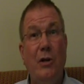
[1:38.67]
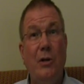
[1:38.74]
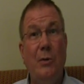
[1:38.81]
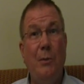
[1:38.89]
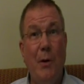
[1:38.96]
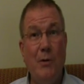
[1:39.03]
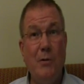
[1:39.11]
the
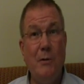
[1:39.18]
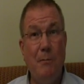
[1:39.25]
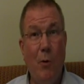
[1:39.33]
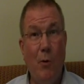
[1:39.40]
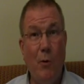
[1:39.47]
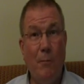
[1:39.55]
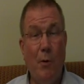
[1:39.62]
most
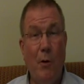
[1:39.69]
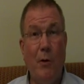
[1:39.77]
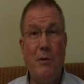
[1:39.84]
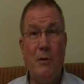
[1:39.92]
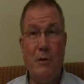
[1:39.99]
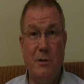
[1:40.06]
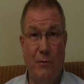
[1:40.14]
important
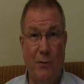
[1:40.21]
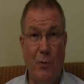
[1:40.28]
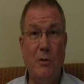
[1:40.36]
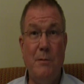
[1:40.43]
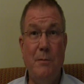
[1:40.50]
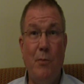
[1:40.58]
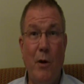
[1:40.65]
parts is the
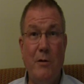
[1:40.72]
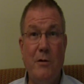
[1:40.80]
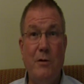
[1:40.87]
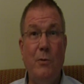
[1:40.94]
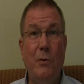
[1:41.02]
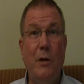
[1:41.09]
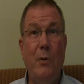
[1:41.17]
first
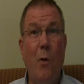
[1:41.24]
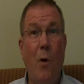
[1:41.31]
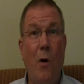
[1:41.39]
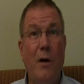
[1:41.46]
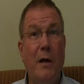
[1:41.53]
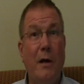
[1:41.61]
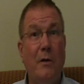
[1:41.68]
impression when they
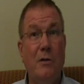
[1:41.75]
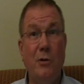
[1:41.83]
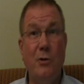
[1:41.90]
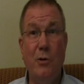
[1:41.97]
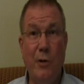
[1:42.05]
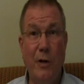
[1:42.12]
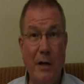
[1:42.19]
walk in. So
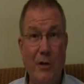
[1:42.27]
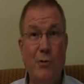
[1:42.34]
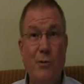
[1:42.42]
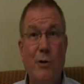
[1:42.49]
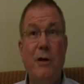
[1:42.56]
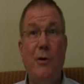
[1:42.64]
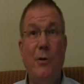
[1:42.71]
your
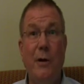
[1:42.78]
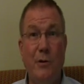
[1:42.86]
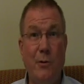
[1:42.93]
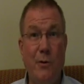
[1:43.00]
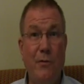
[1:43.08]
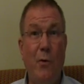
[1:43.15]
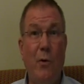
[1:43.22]

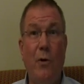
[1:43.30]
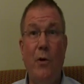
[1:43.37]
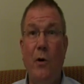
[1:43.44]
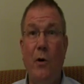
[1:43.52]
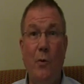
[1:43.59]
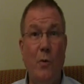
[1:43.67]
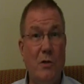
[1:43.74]
entry foyer and
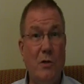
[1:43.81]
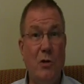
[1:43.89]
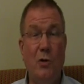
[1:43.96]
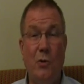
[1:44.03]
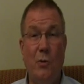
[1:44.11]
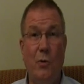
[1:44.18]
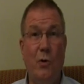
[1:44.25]
all wants to
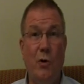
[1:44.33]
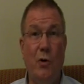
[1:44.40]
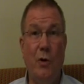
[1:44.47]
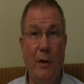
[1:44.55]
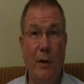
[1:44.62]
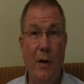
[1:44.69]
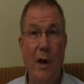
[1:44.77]
look real
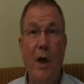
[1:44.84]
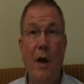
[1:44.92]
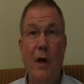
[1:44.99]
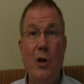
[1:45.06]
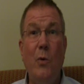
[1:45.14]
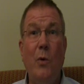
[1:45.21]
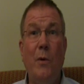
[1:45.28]
good.
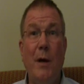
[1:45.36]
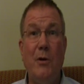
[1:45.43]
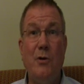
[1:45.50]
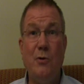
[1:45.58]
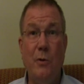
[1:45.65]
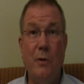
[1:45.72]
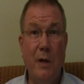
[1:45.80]
You want to make
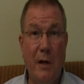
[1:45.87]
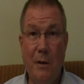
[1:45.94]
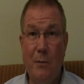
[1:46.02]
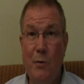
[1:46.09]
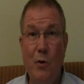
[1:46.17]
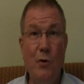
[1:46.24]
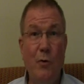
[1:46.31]
sure that they can
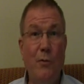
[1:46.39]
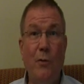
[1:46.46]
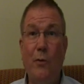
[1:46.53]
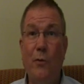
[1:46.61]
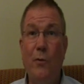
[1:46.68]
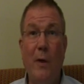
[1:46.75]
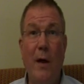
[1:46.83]
maneuver
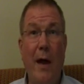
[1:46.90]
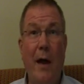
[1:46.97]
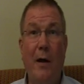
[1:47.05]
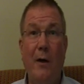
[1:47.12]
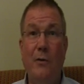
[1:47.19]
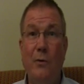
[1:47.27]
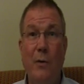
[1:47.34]
through the
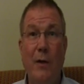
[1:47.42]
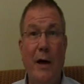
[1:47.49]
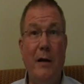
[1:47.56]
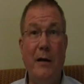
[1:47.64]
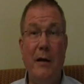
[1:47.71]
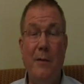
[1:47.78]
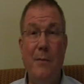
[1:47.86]
house
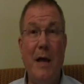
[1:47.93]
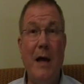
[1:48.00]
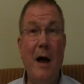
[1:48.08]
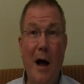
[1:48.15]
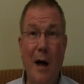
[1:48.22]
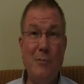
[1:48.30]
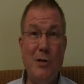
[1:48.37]
without any big
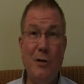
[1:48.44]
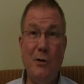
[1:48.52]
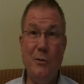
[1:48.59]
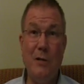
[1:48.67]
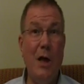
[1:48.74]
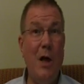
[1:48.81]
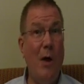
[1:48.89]

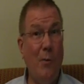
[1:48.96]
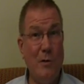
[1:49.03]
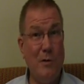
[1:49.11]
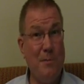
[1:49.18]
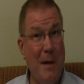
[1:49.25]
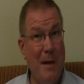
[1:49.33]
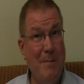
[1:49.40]
obstacles,
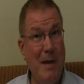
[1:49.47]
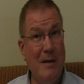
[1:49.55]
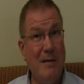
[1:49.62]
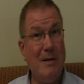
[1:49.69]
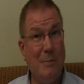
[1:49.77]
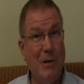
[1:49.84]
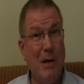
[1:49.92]
which may mean
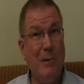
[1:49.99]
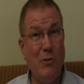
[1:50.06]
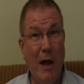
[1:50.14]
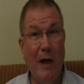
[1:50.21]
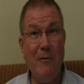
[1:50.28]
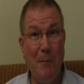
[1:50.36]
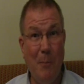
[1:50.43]
sometimes you
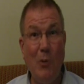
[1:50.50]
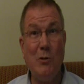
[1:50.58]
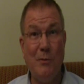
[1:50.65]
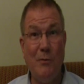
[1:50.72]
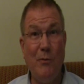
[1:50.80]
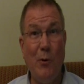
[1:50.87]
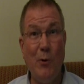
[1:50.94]
have to pull
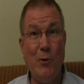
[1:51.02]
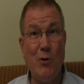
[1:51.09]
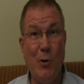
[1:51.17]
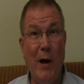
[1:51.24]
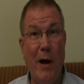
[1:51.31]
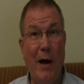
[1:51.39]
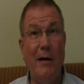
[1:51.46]
some
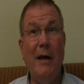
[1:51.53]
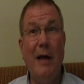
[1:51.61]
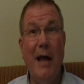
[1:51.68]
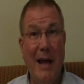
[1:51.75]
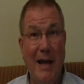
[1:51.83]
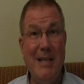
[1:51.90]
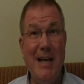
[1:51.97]
furniture out
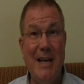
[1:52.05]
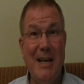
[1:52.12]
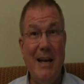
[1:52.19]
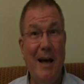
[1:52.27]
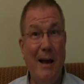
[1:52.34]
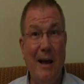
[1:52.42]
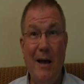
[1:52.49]
and take it
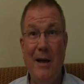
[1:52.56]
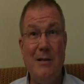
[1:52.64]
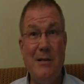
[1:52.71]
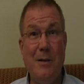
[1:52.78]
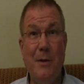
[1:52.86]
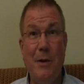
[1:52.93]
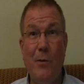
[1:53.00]
out. I had
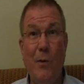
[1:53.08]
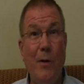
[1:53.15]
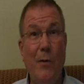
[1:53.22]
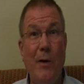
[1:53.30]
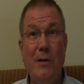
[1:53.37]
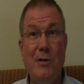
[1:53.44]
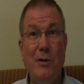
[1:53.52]
somebody
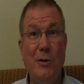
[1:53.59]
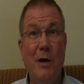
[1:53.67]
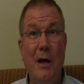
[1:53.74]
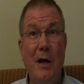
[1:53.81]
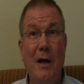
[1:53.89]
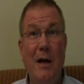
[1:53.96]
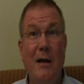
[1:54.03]
rearrange their
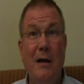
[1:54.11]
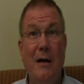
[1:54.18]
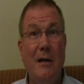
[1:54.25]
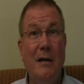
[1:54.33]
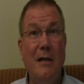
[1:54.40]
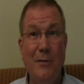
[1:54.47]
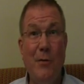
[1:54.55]

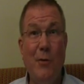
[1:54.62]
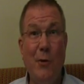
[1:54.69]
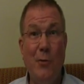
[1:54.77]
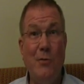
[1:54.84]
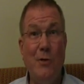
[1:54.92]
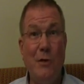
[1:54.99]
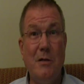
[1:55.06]
living
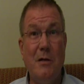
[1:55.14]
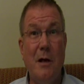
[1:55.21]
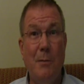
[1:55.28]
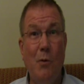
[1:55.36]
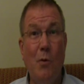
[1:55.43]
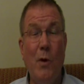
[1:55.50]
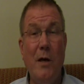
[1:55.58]
room just a
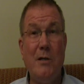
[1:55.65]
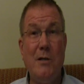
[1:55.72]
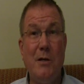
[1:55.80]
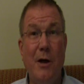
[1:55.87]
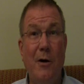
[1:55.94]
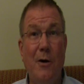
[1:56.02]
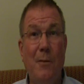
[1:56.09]
couple weeks
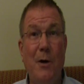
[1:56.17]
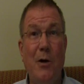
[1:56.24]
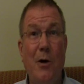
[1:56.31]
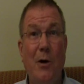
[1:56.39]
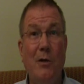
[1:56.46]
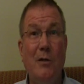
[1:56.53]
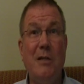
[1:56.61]
ago
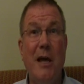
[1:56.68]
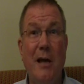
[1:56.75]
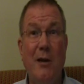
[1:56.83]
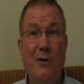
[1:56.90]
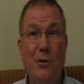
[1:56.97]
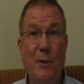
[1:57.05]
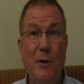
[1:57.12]
because they
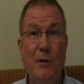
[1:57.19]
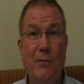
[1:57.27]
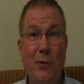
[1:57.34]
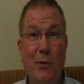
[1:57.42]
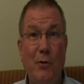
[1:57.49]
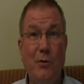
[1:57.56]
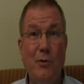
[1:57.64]
had too much
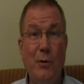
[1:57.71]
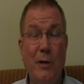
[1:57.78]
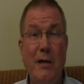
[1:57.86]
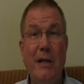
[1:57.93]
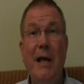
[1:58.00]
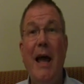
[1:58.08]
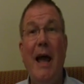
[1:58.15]
furniture in
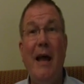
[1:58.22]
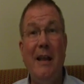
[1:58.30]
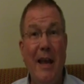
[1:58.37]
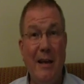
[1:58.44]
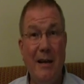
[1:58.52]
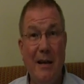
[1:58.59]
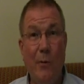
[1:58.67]
it and they
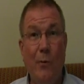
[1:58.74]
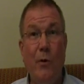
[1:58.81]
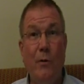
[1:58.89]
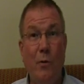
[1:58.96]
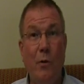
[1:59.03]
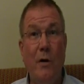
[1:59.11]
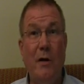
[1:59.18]
had to get rid
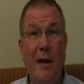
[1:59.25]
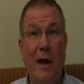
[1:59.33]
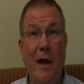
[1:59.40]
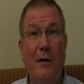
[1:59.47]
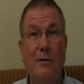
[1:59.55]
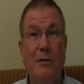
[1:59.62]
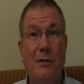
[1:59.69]
of one of the
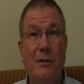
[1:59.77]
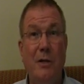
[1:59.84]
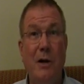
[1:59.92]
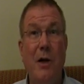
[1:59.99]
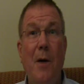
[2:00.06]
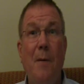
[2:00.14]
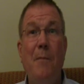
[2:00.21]
couches.
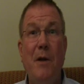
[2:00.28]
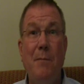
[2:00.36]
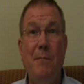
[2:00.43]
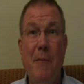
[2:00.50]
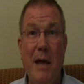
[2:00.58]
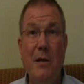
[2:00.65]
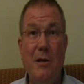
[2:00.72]
But it
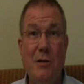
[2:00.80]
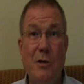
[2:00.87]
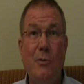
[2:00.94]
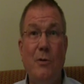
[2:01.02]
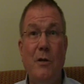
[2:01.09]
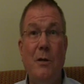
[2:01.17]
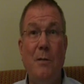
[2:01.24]
made it
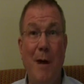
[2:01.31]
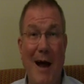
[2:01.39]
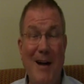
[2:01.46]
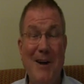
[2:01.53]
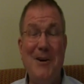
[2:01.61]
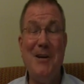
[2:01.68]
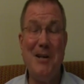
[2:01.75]
so that the
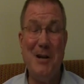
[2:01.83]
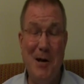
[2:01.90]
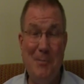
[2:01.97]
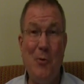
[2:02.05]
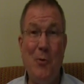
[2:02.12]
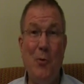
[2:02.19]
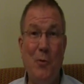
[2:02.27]
buyer can
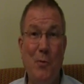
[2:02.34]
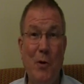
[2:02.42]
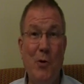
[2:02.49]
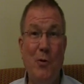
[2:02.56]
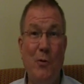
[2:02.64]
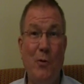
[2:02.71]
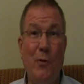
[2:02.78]
come through and
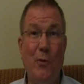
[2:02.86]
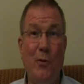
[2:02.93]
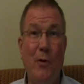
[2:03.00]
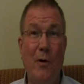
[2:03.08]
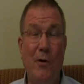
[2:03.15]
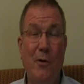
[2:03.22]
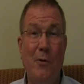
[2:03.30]
maneuver through
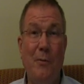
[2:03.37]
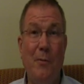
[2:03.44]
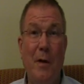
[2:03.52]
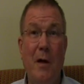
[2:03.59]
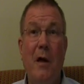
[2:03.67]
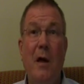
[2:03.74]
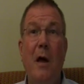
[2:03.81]
the home.
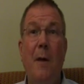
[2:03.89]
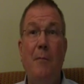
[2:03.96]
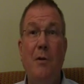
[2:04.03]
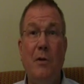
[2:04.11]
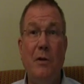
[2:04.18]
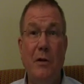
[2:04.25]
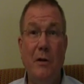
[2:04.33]

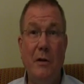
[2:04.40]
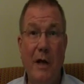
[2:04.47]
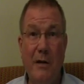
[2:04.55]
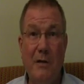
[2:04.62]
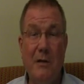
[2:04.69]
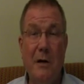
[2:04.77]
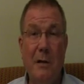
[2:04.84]
But the
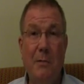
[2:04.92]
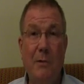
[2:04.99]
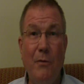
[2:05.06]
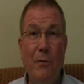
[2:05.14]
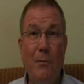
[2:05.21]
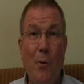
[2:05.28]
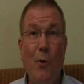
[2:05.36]
next couple
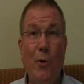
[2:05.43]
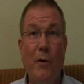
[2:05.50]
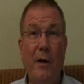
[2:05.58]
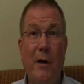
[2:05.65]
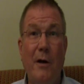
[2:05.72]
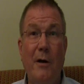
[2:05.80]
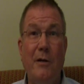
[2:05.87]
of important
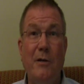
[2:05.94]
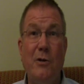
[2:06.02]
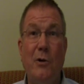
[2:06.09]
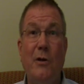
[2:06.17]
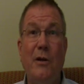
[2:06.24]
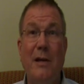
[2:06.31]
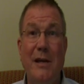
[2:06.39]
areas
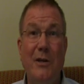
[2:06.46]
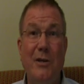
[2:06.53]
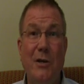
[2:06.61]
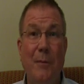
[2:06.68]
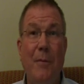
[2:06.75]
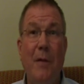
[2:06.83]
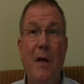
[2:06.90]
are the
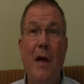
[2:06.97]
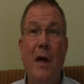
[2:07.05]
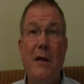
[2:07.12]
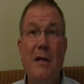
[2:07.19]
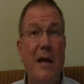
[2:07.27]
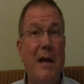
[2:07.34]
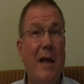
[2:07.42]
kitchen.
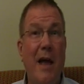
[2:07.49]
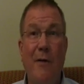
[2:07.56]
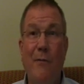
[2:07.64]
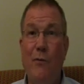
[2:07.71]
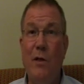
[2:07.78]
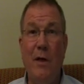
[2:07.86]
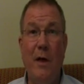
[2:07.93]
Take
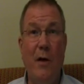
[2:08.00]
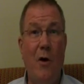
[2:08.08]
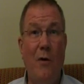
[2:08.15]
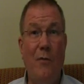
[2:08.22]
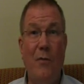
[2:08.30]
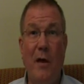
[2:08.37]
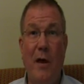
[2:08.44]
everything
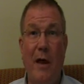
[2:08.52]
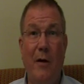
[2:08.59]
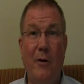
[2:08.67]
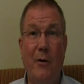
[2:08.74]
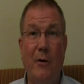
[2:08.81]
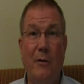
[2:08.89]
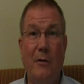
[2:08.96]
off the counter.